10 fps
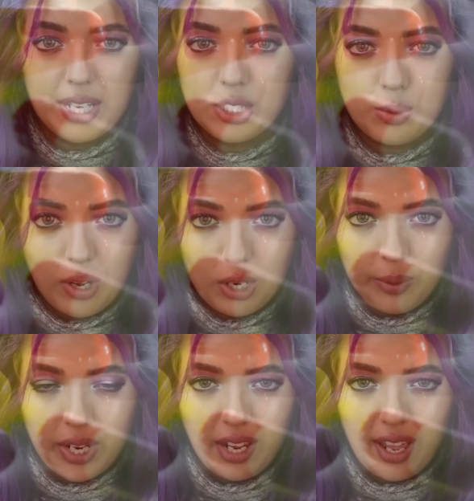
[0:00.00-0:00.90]
by
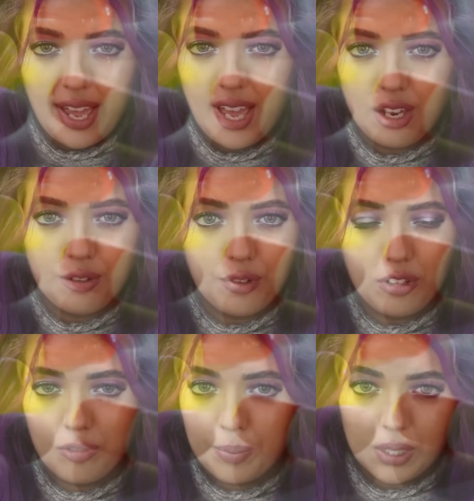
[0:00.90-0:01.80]
swallowing a
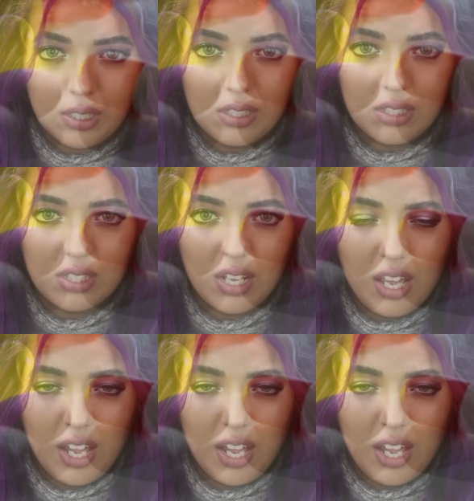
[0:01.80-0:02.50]
handful of pills